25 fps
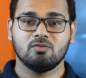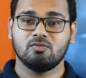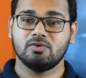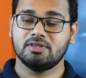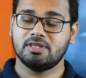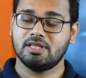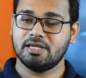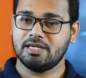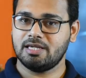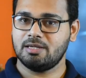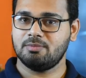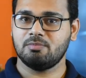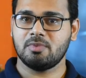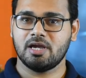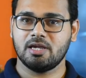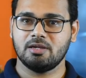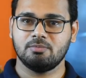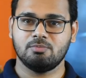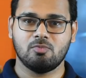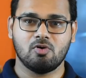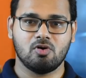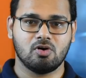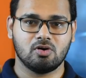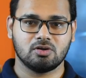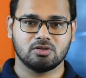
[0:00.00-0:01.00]
with the M I
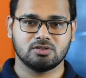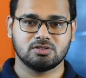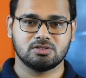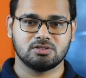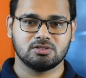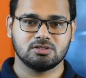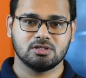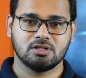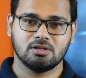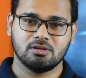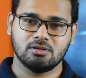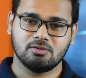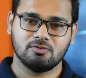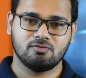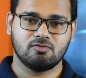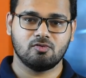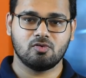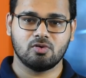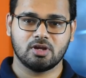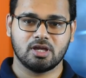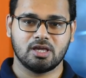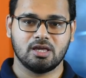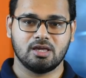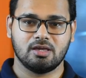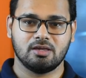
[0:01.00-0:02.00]
Box
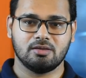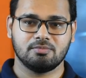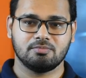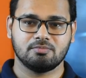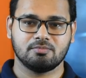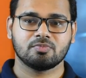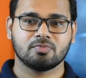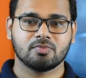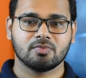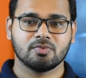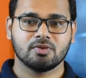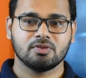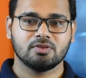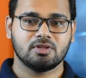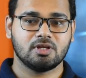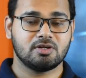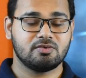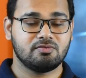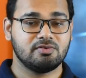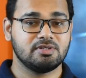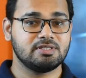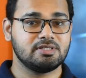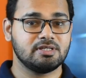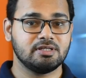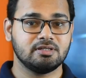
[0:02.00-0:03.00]
four K that
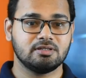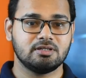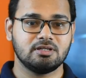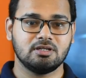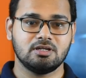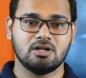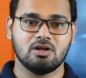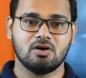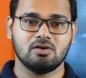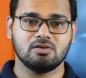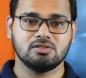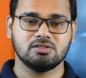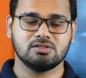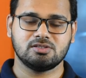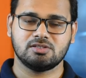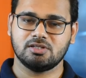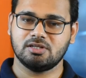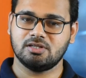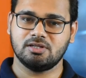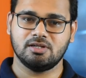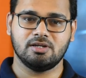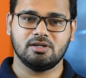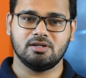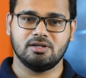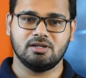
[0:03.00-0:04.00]
recently launched
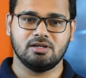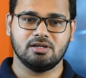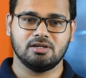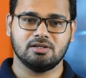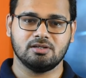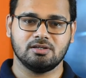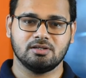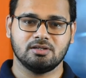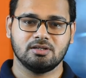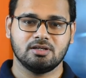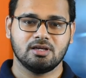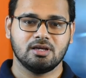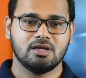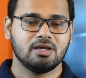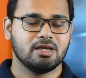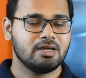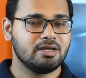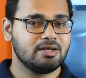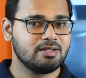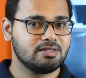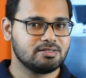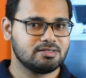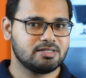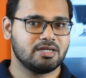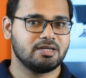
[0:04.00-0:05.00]
in India. It
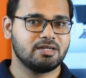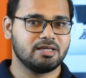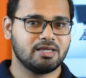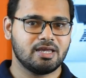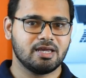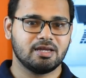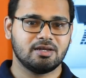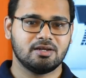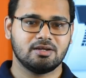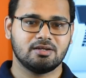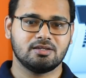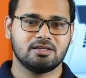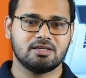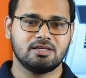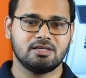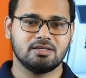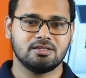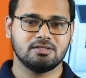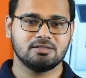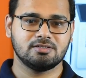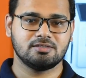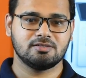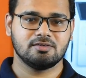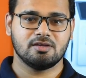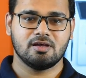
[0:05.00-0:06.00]
has dedicated
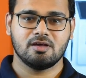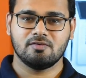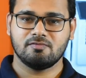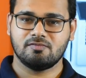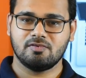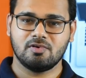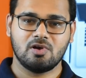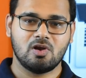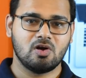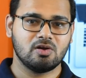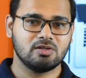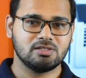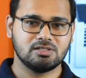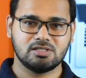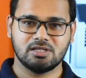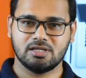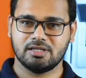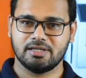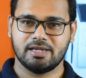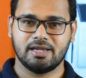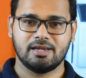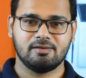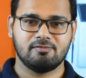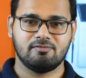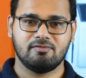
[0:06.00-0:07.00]
keys for launching
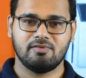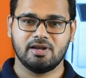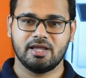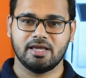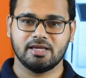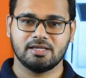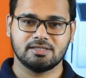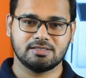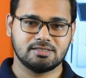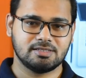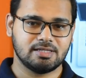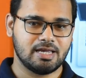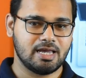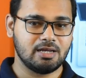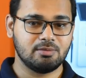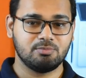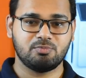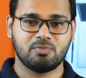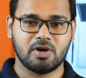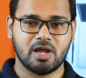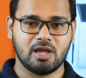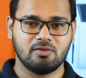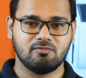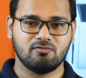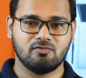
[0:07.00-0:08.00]
Netflix and
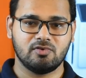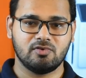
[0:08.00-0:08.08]
Prime